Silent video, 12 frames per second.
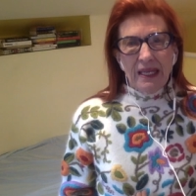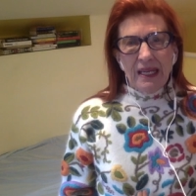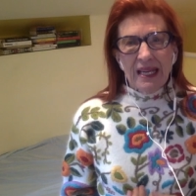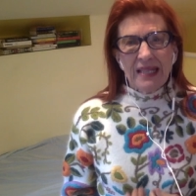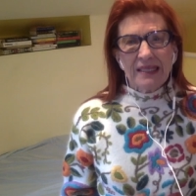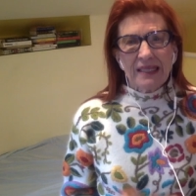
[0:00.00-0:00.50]

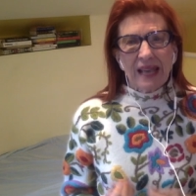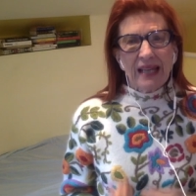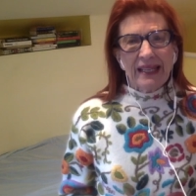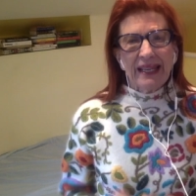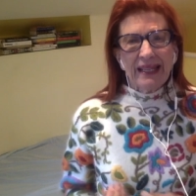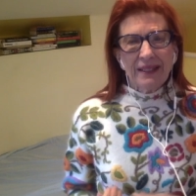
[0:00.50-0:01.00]
is I
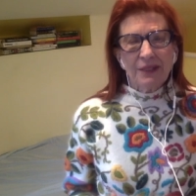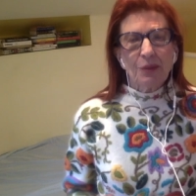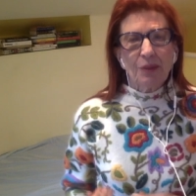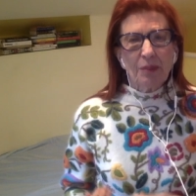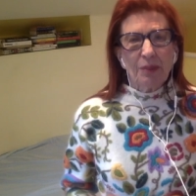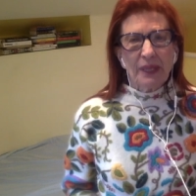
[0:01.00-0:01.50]
get
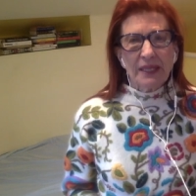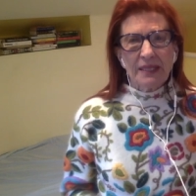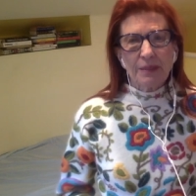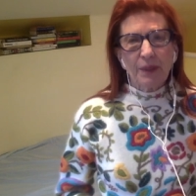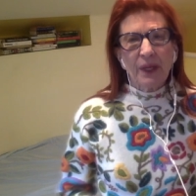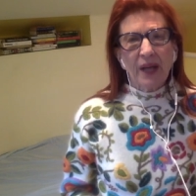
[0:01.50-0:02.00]
into a
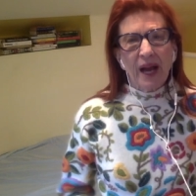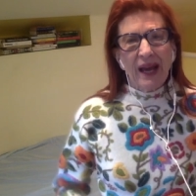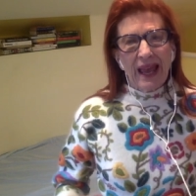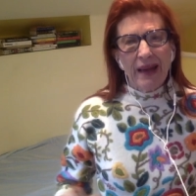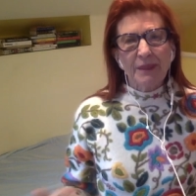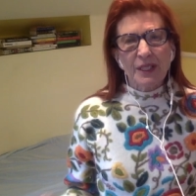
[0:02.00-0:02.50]
place where I
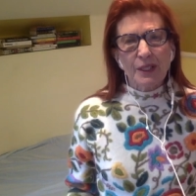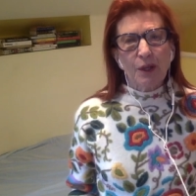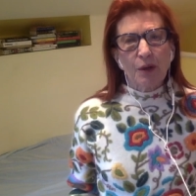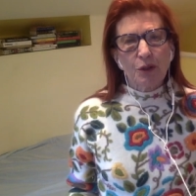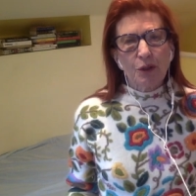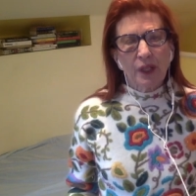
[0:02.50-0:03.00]
am a
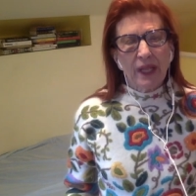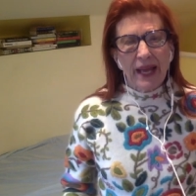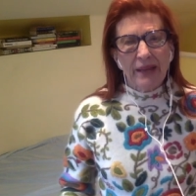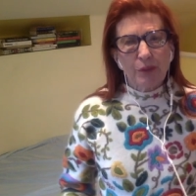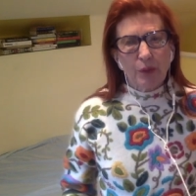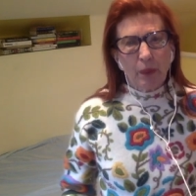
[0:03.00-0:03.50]
social
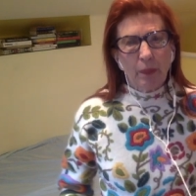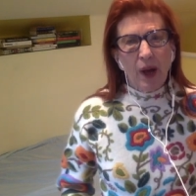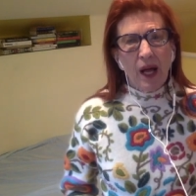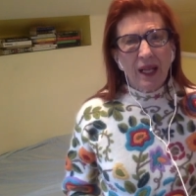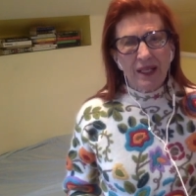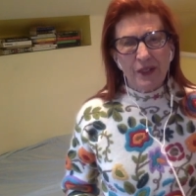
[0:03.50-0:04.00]

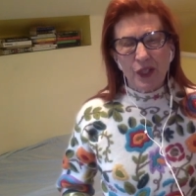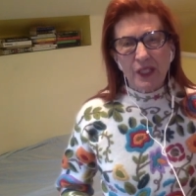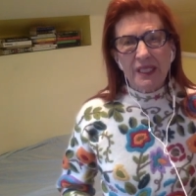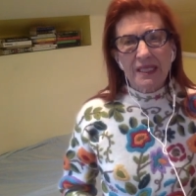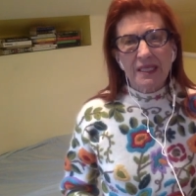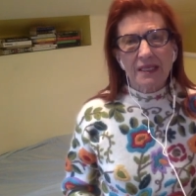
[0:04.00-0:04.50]

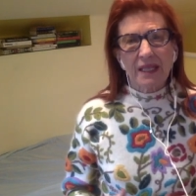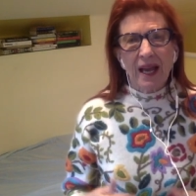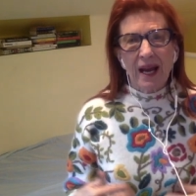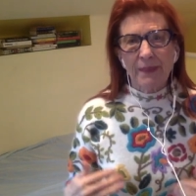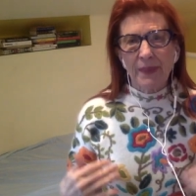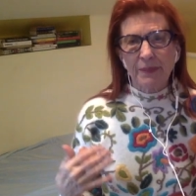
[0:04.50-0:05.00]
anthropologist.
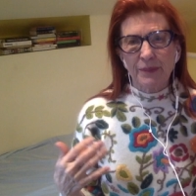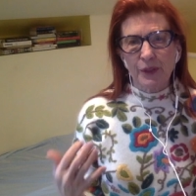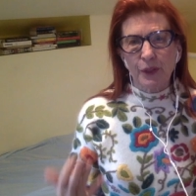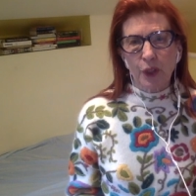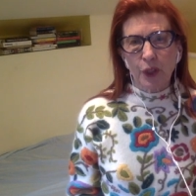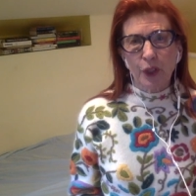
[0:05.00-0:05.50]
I'm
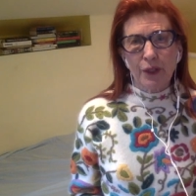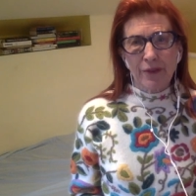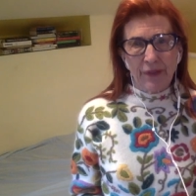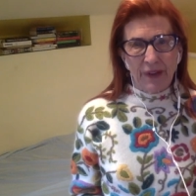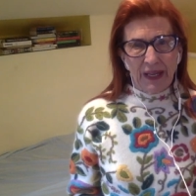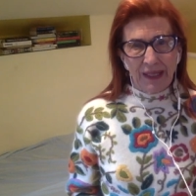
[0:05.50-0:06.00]

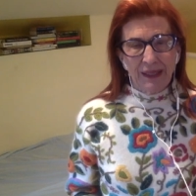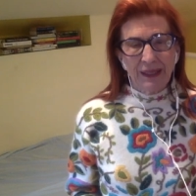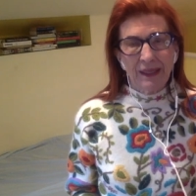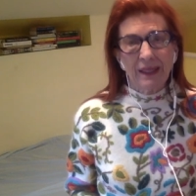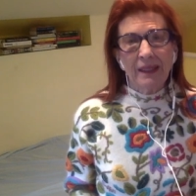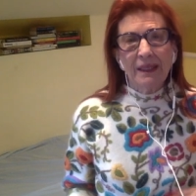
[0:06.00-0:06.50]
observing
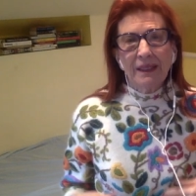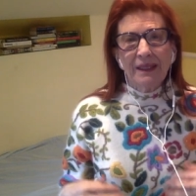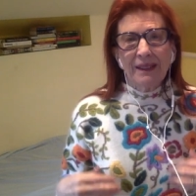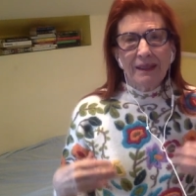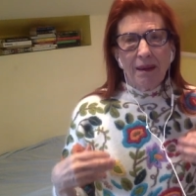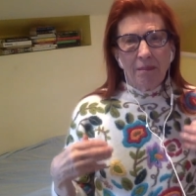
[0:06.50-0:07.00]

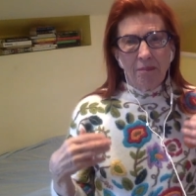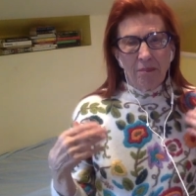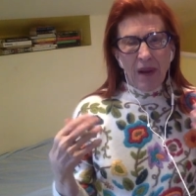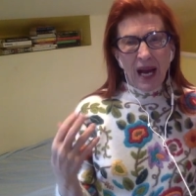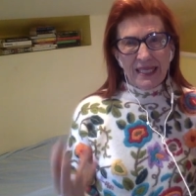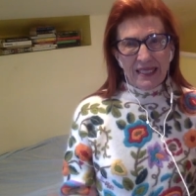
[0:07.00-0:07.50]

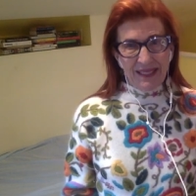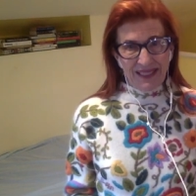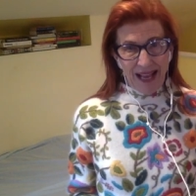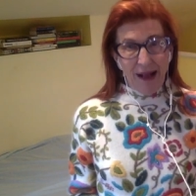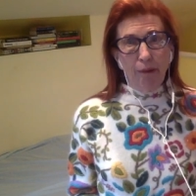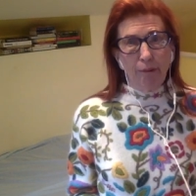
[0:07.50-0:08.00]

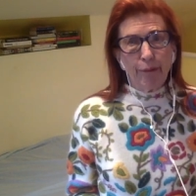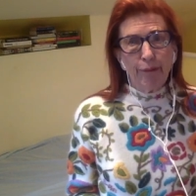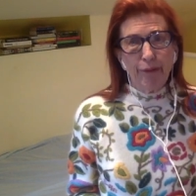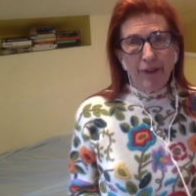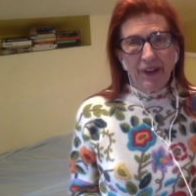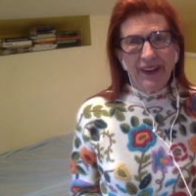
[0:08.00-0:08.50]
myself,